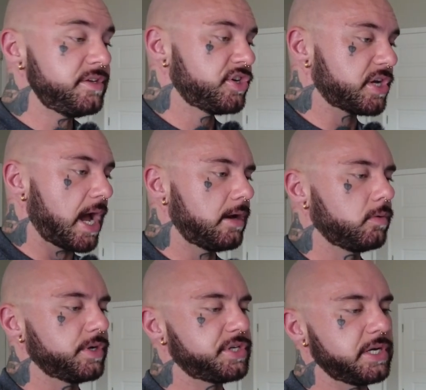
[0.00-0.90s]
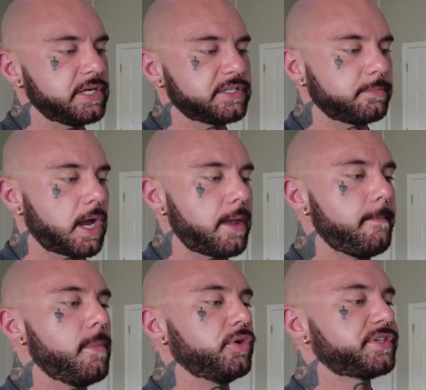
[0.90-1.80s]
shot, which is my
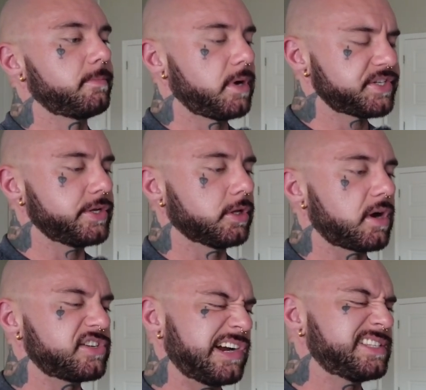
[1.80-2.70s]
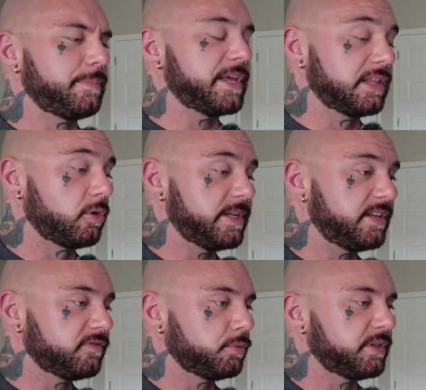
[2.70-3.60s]
most muscular, I tried something a little bit
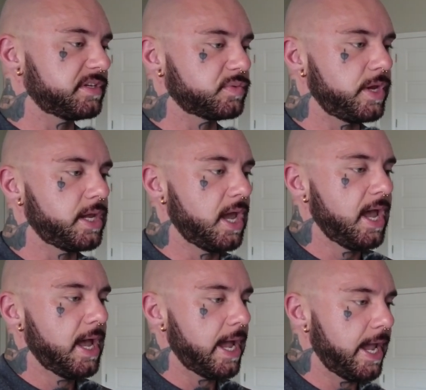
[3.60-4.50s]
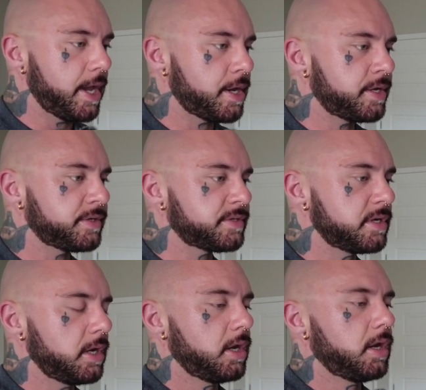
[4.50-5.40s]
different with this week, and
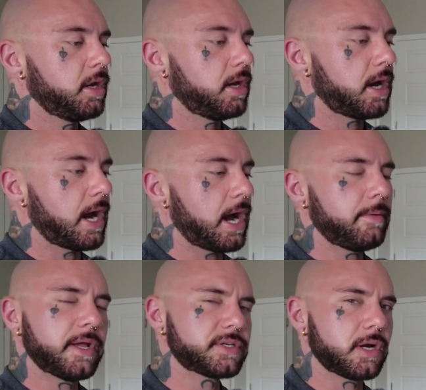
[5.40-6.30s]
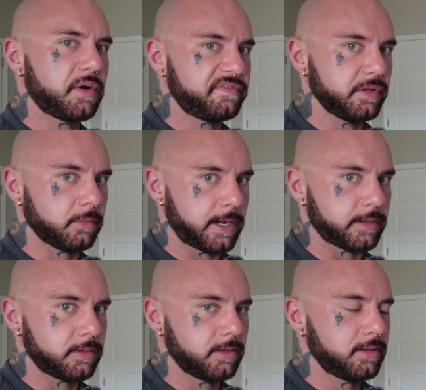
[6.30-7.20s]
I'm not sure how I feel about
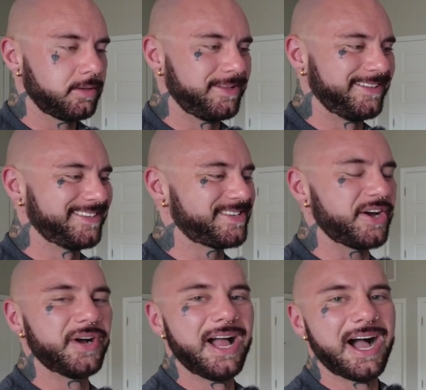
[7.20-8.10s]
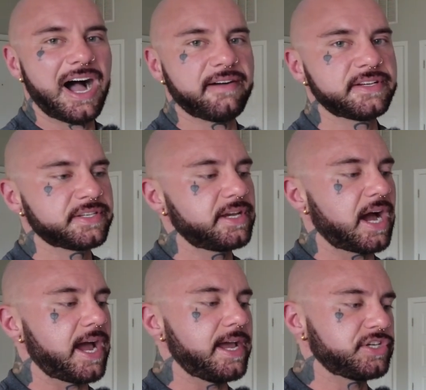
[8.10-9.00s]
it. So obviously
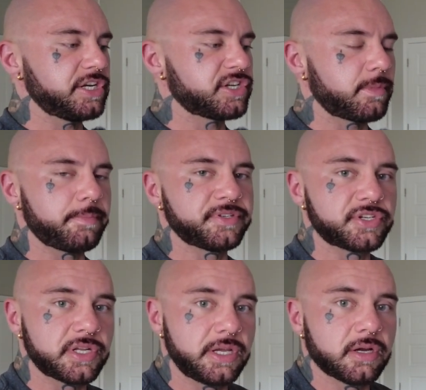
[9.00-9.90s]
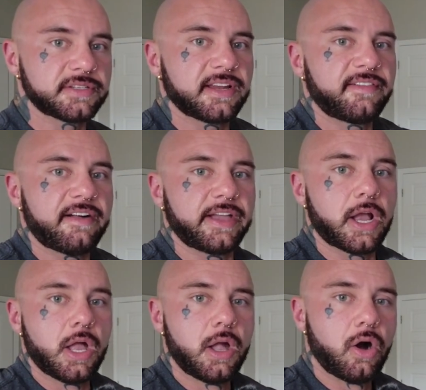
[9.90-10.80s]
I changed up my positioning here. Instead of having
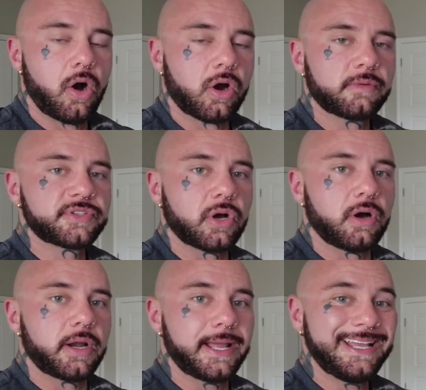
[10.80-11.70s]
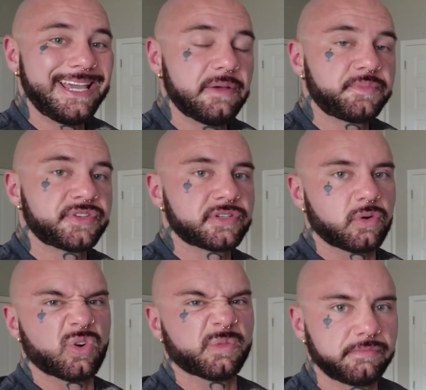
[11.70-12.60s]
arms on hips
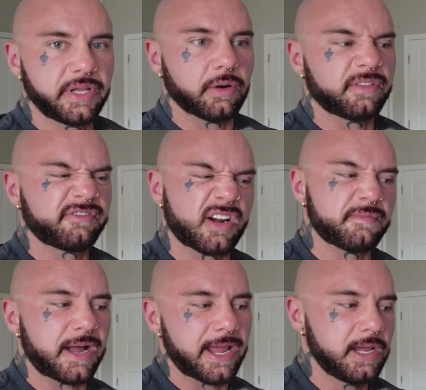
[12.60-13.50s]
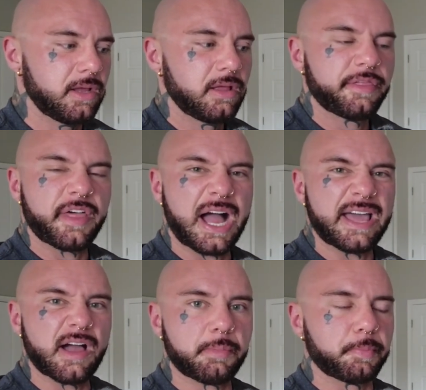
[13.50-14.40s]
or, the front of my thigh,
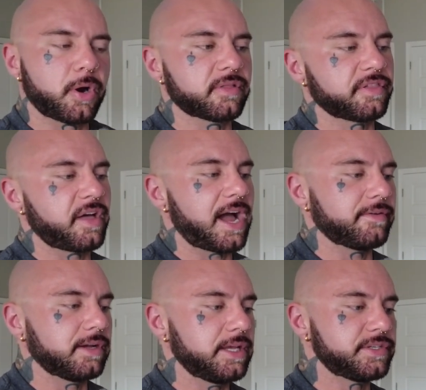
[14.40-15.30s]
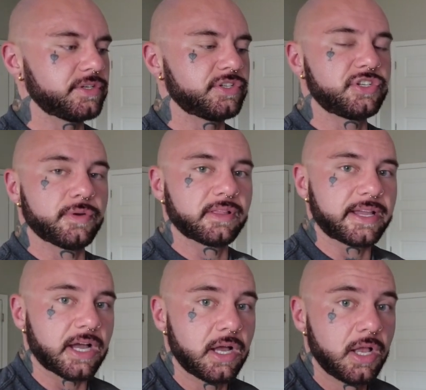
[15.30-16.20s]
the upper part of the thigh really, to just doing
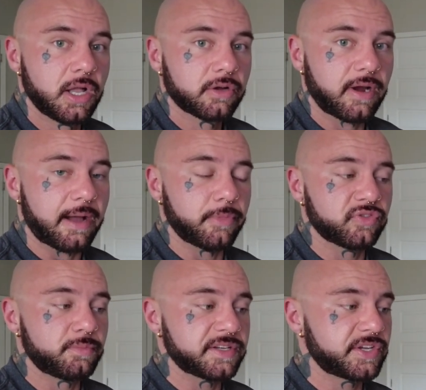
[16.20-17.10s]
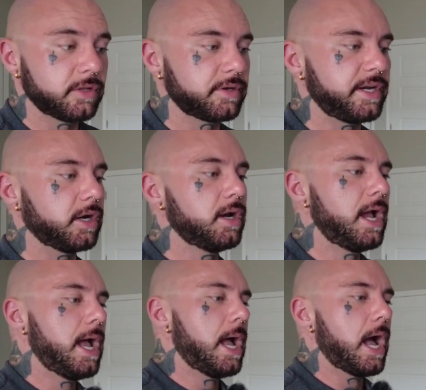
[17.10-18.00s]
like a crab most muscular here.
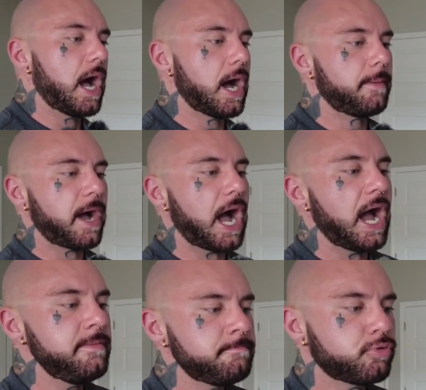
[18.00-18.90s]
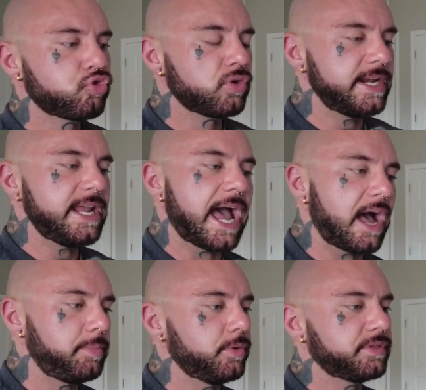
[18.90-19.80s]
I'm pretty
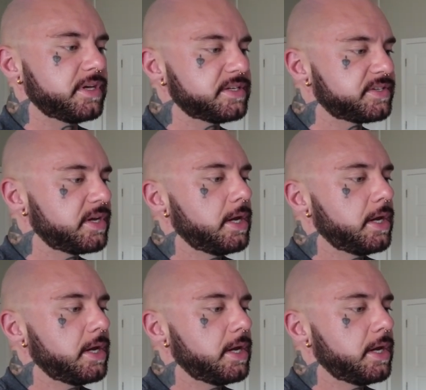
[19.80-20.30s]
happy with this.